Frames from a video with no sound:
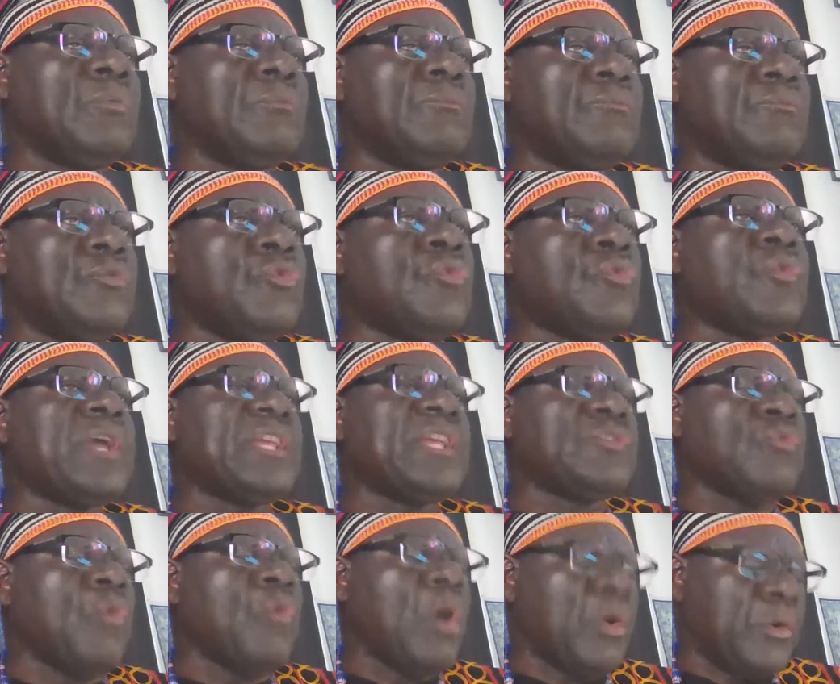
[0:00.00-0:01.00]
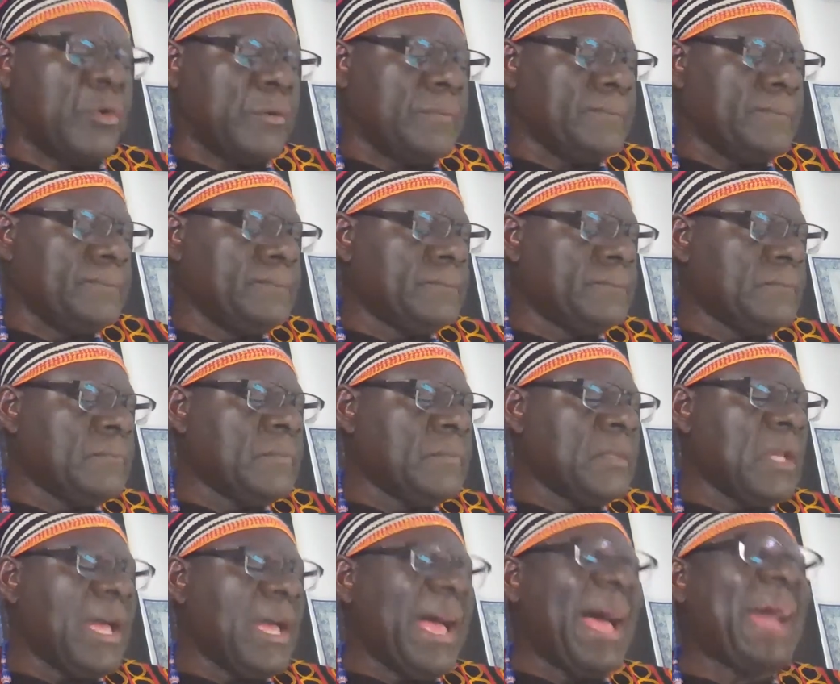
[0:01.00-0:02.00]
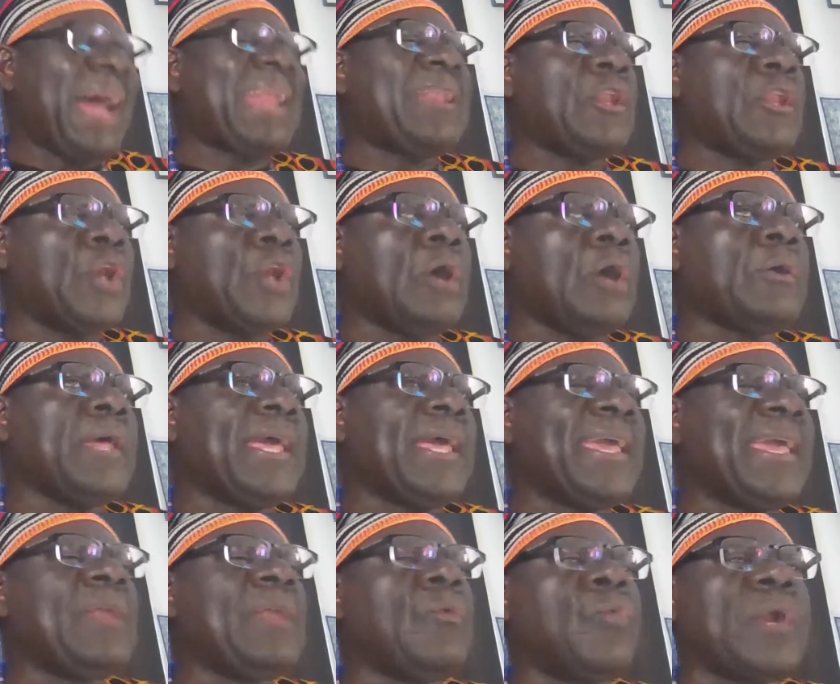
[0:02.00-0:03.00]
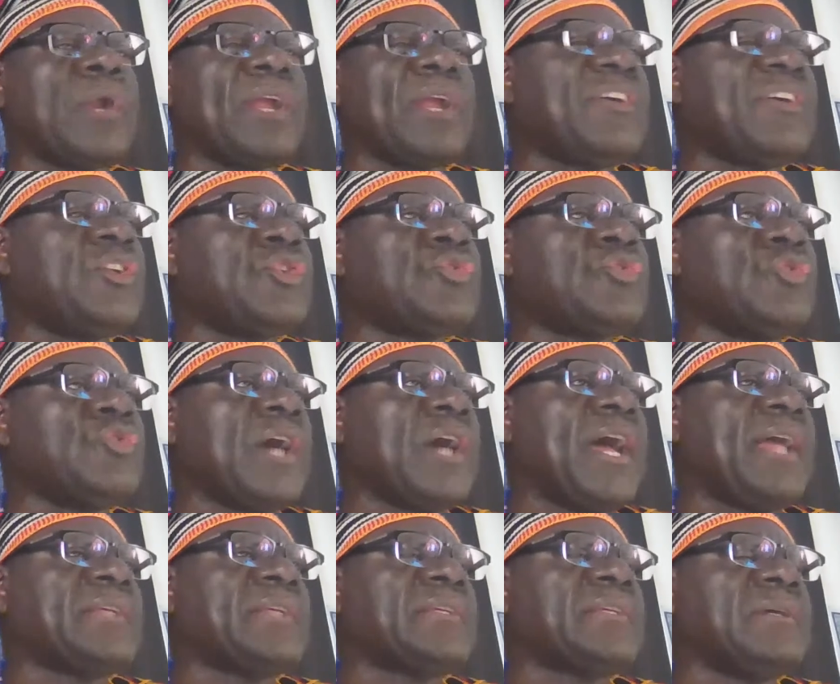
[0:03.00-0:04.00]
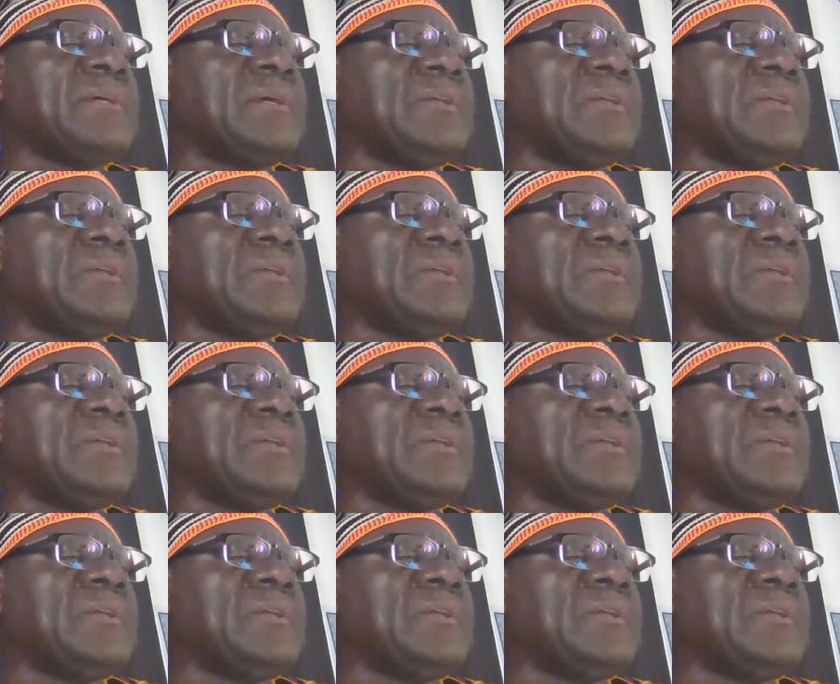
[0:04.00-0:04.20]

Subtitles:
mu is water. And no, again, whatever you do, guys,